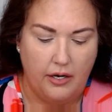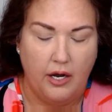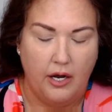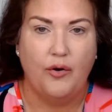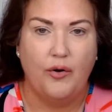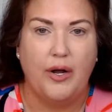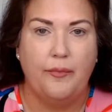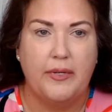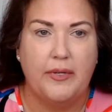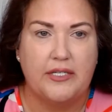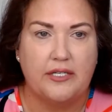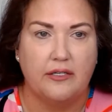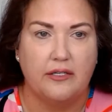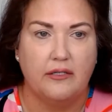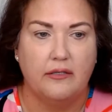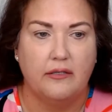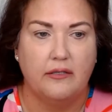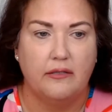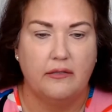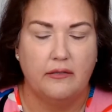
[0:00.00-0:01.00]
meant to
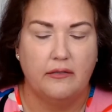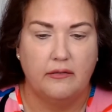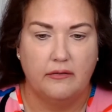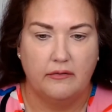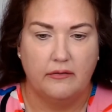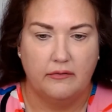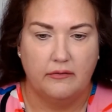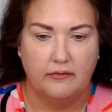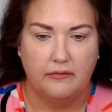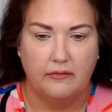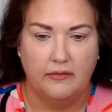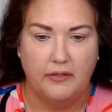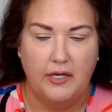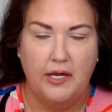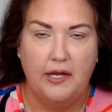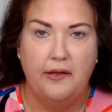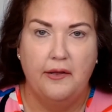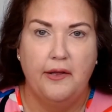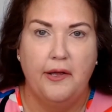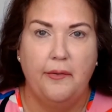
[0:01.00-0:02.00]

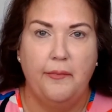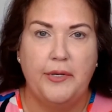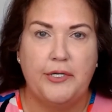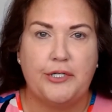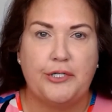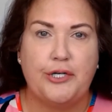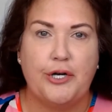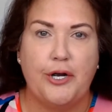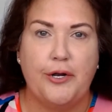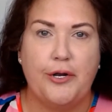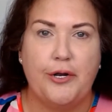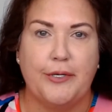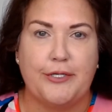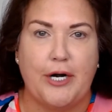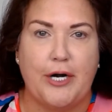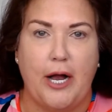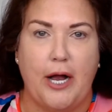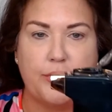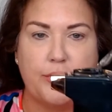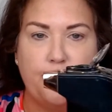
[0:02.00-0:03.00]
show you my
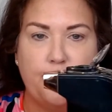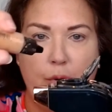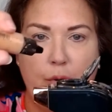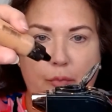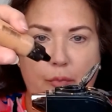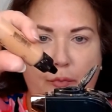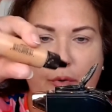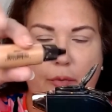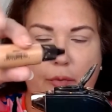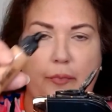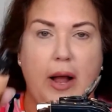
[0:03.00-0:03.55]
drops. Boop, boop, boop. I